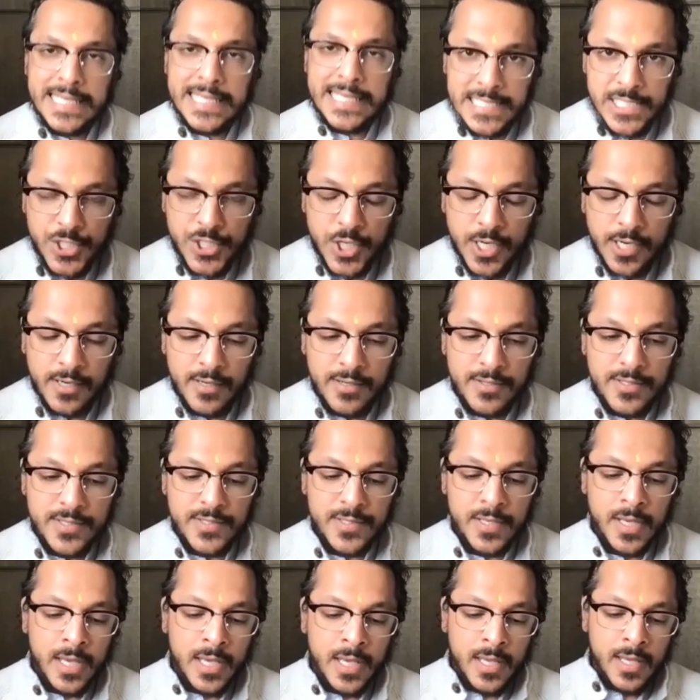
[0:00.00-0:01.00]
he
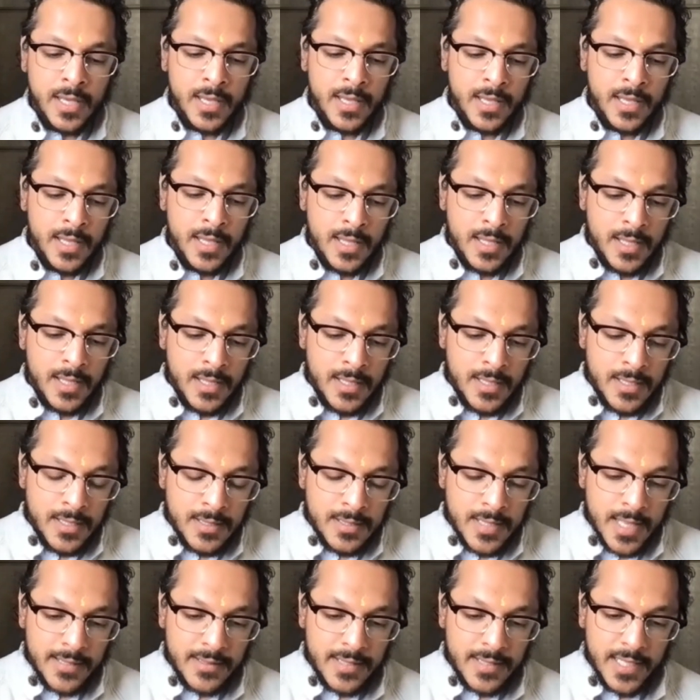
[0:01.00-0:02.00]
shares
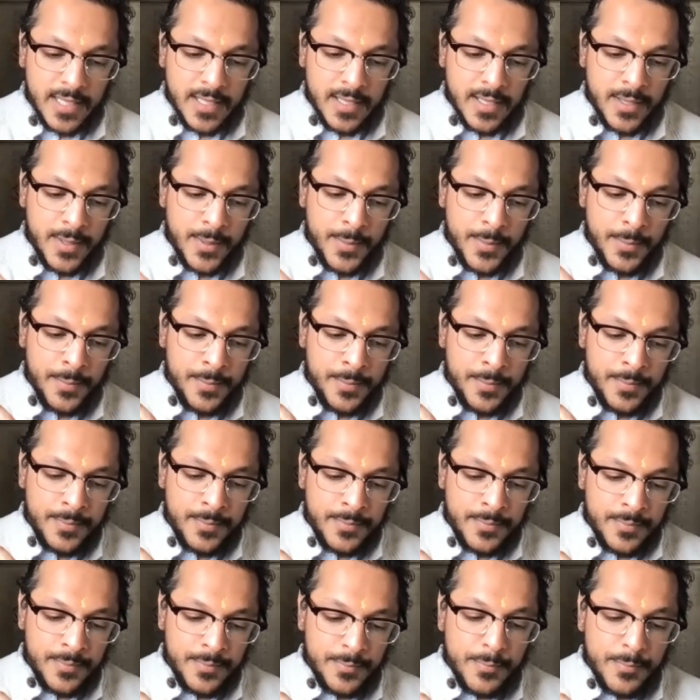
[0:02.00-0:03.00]
that the
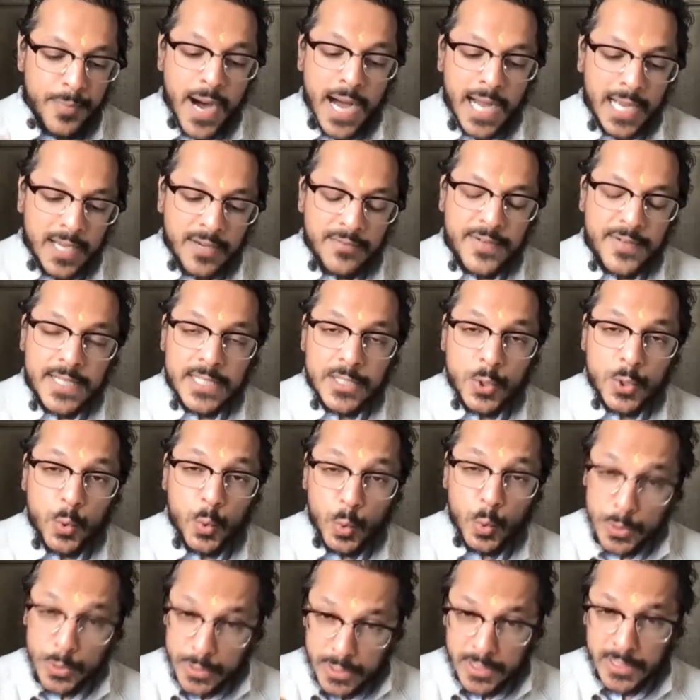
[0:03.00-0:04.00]
Bhagavat
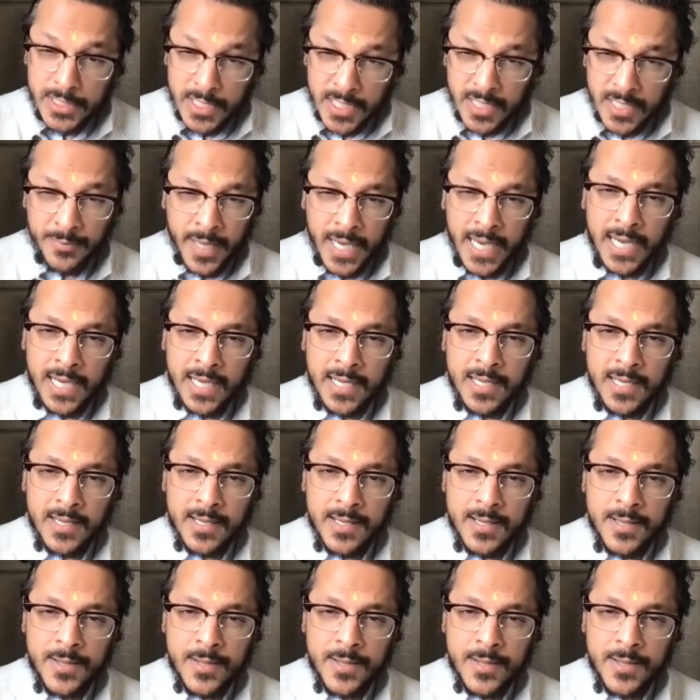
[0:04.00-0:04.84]
Uttama,